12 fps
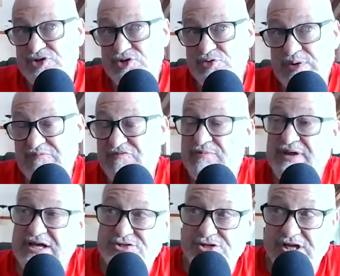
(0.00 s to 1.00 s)
new
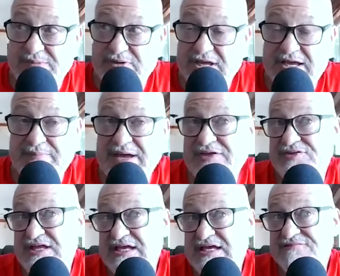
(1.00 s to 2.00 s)
information coming about
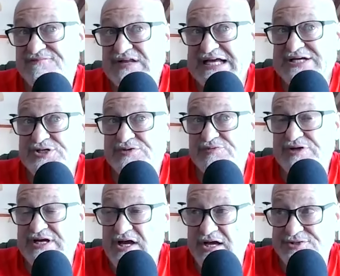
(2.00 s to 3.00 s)
the Inflation
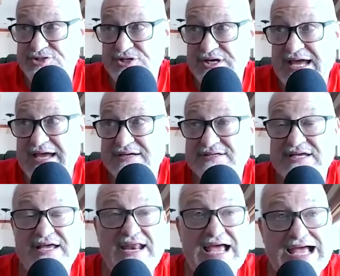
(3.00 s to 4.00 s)
Reduction Act
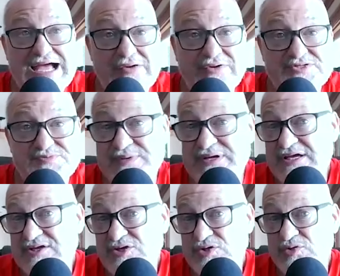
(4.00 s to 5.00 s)
and how it's
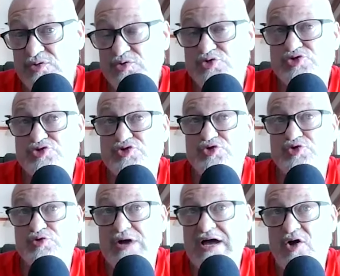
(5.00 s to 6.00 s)
being used
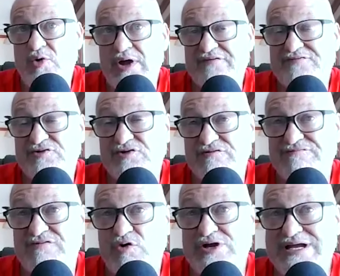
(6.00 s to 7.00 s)
to go after
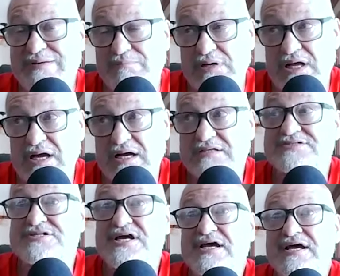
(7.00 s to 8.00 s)
voting
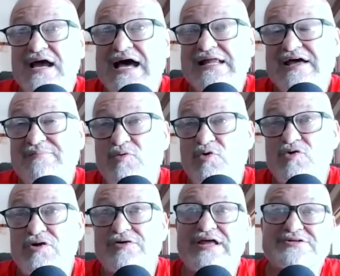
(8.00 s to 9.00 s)
blocks. I'll have
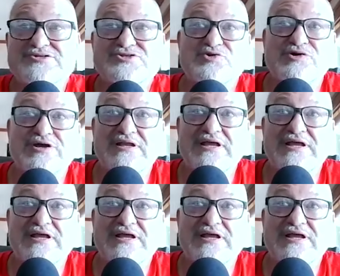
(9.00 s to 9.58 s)
more on that story